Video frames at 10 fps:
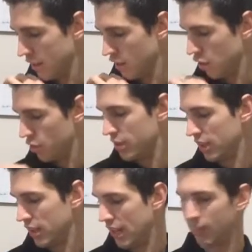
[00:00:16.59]

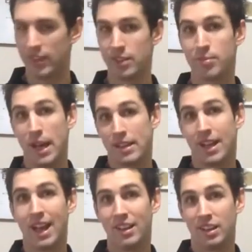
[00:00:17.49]
closing down this space
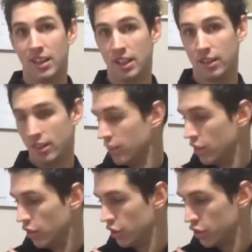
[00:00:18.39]
underneath
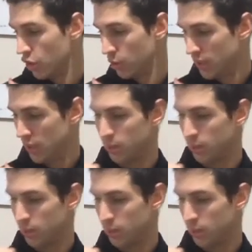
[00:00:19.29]
the shoulder here.